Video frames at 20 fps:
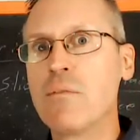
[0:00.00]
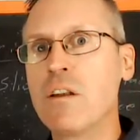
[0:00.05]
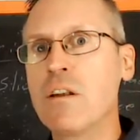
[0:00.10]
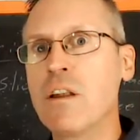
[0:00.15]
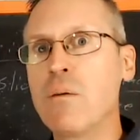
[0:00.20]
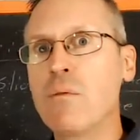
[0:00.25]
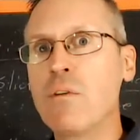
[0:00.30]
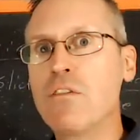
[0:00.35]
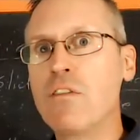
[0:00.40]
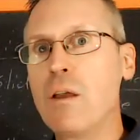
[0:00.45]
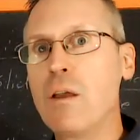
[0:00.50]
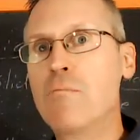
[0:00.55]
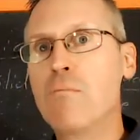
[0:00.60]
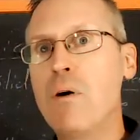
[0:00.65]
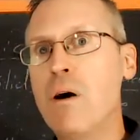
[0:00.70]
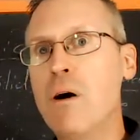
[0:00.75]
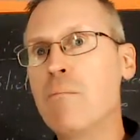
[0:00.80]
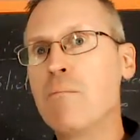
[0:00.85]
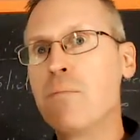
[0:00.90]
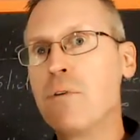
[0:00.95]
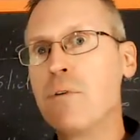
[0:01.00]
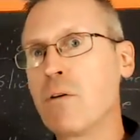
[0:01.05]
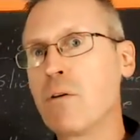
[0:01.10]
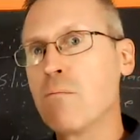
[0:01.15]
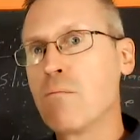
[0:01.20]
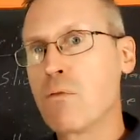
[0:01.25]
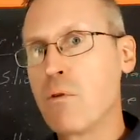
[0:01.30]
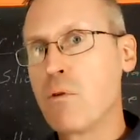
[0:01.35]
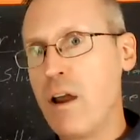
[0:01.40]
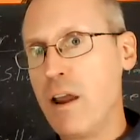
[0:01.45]
and they would say pump your
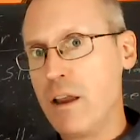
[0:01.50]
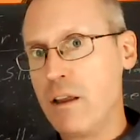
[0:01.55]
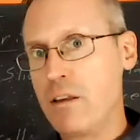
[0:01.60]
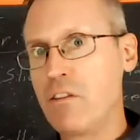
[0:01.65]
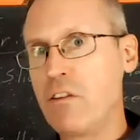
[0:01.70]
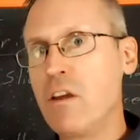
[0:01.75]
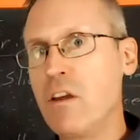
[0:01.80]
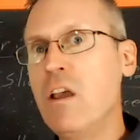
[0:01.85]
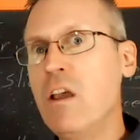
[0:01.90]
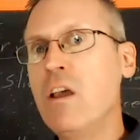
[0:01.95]
brakes